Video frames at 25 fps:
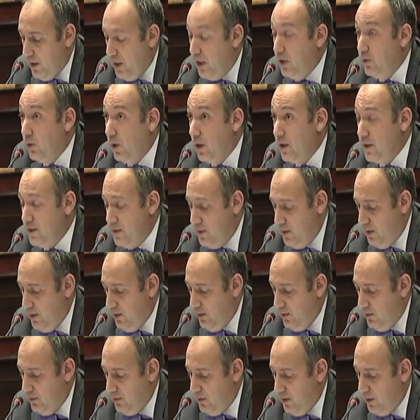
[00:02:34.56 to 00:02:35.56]

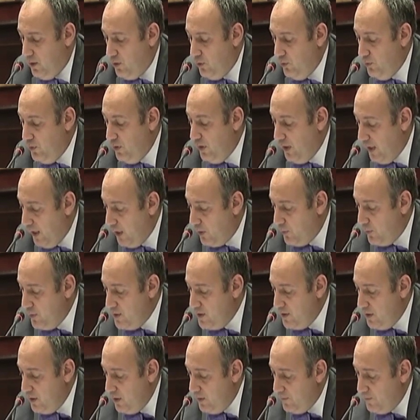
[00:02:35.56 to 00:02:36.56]
Equality, including
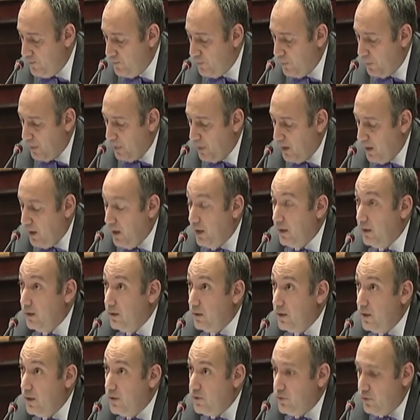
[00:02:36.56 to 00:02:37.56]
equity, and
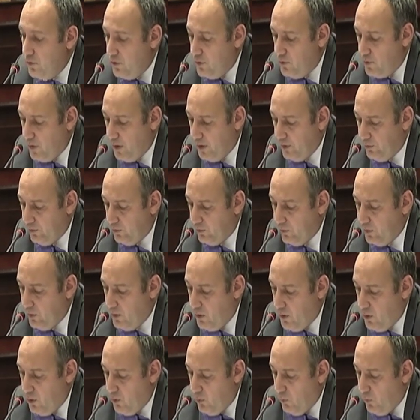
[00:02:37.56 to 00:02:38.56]
the need to address
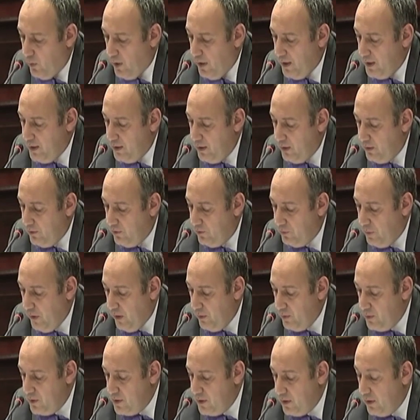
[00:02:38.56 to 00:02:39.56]
widening
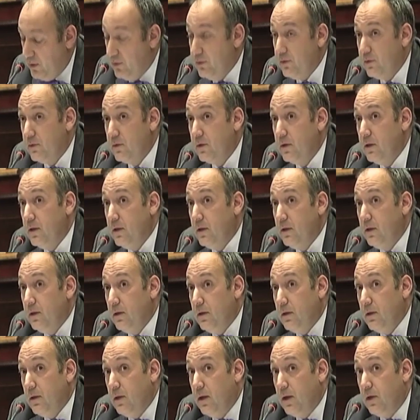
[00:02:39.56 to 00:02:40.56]
disparities,
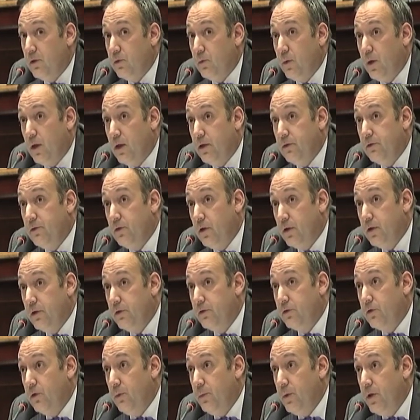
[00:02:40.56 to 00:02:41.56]
as well as
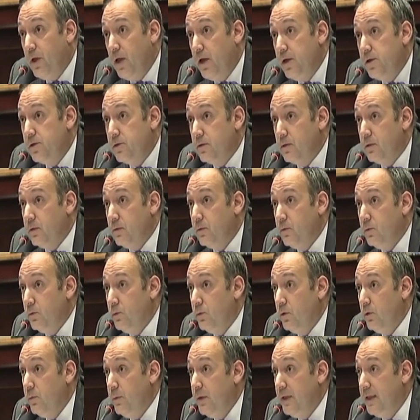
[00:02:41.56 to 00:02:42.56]
non-discrimination,
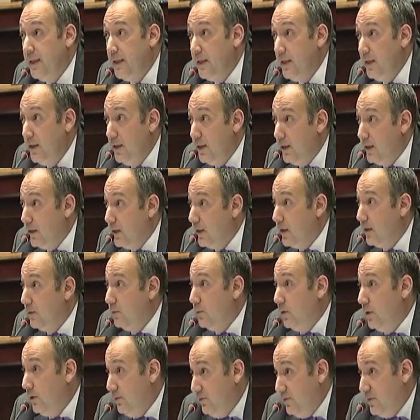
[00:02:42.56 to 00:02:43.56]
will be key,
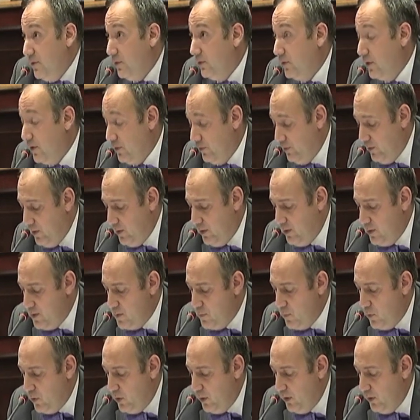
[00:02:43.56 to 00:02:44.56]
and we have discussed that
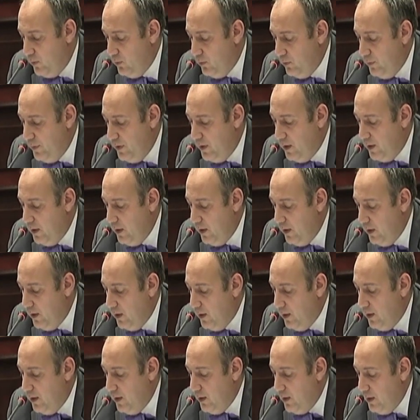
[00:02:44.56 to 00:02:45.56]
this morning, will be key
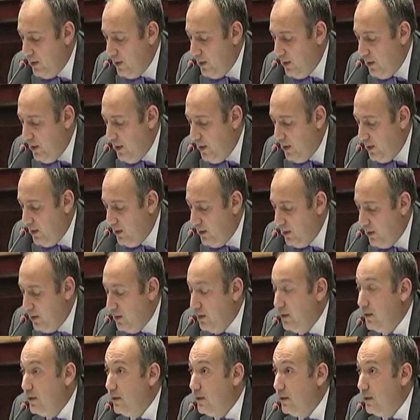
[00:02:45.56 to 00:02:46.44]
in